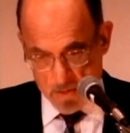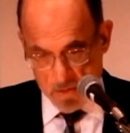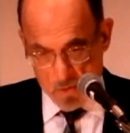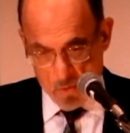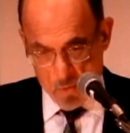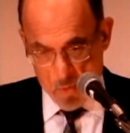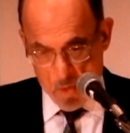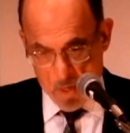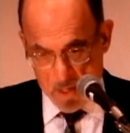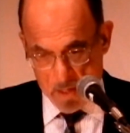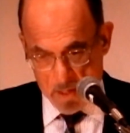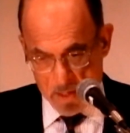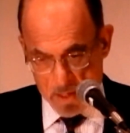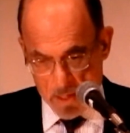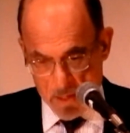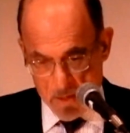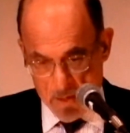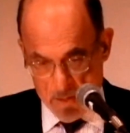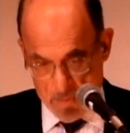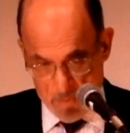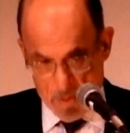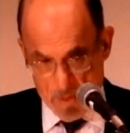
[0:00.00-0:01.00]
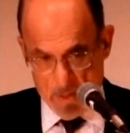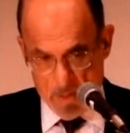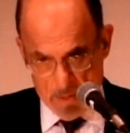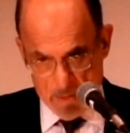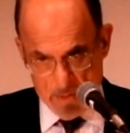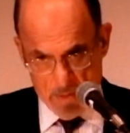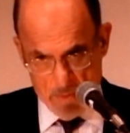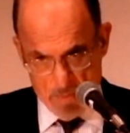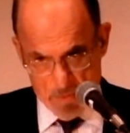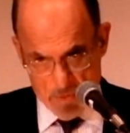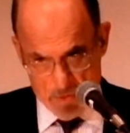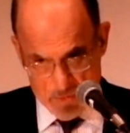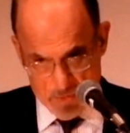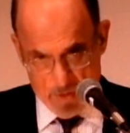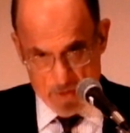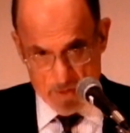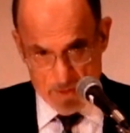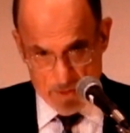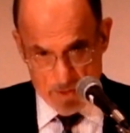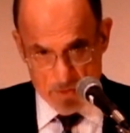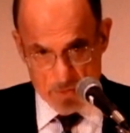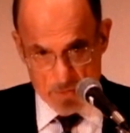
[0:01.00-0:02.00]
little while ago, I'm going to
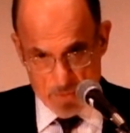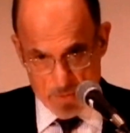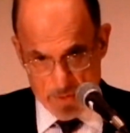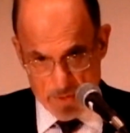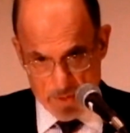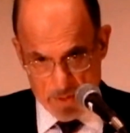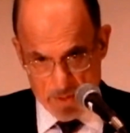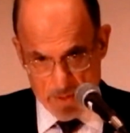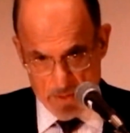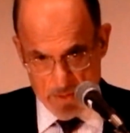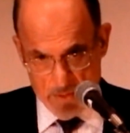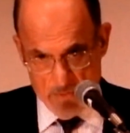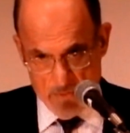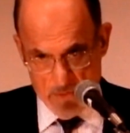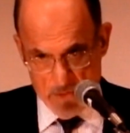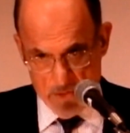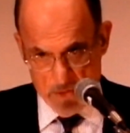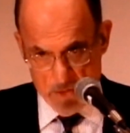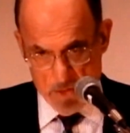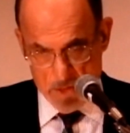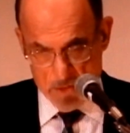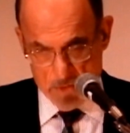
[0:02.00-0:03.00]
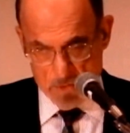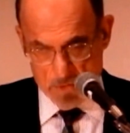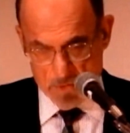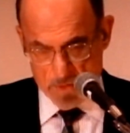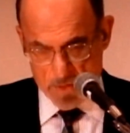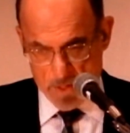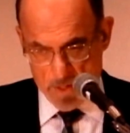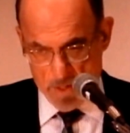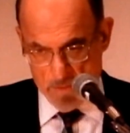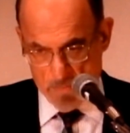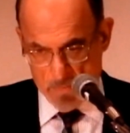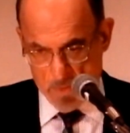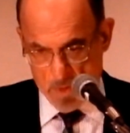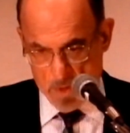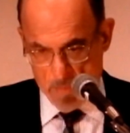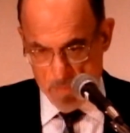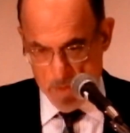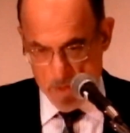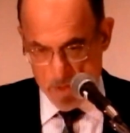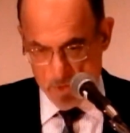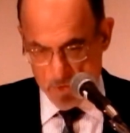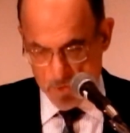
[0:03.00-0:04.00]
demonstrate this with the vignettes that I'm going
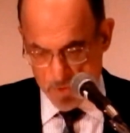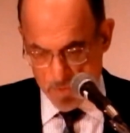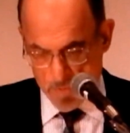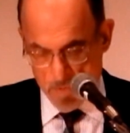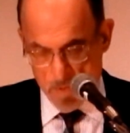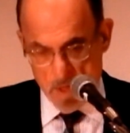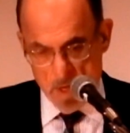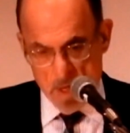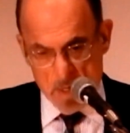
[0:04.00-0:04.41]
to mention.